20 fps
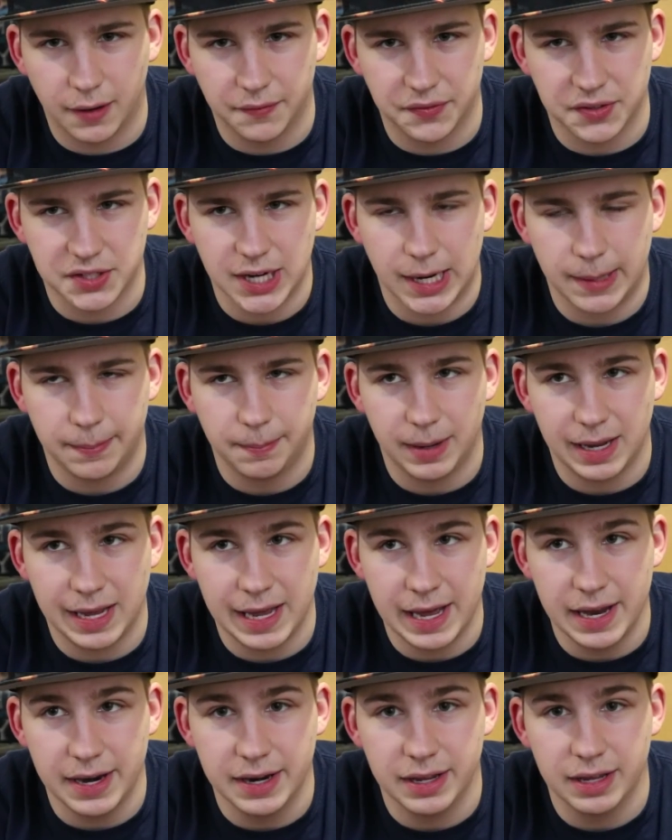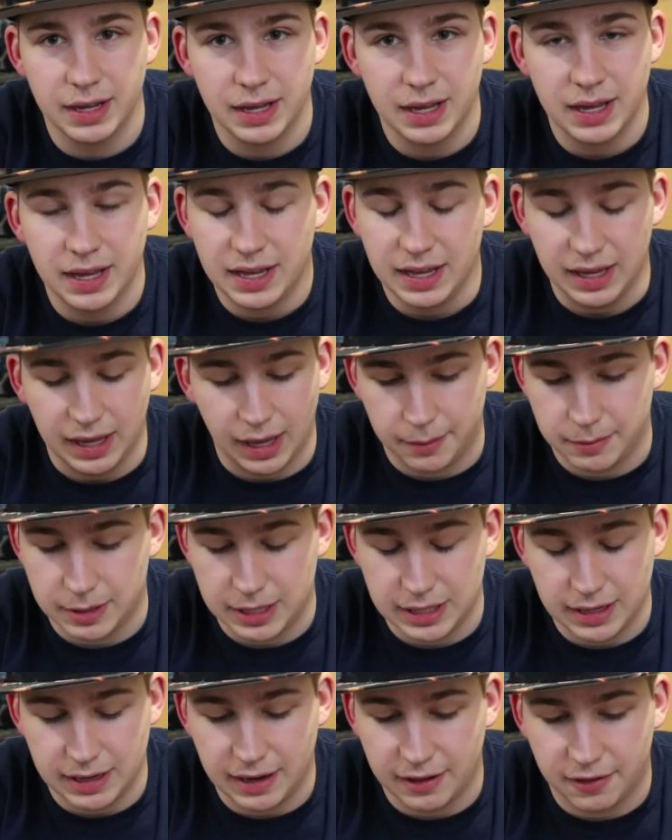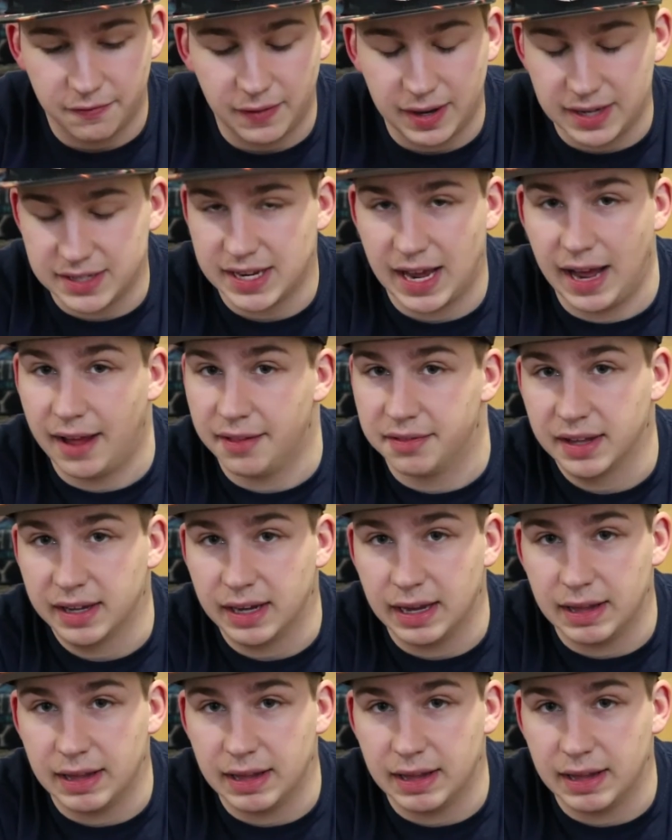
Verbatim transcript: off the top of my head. I mean, it's fantastic.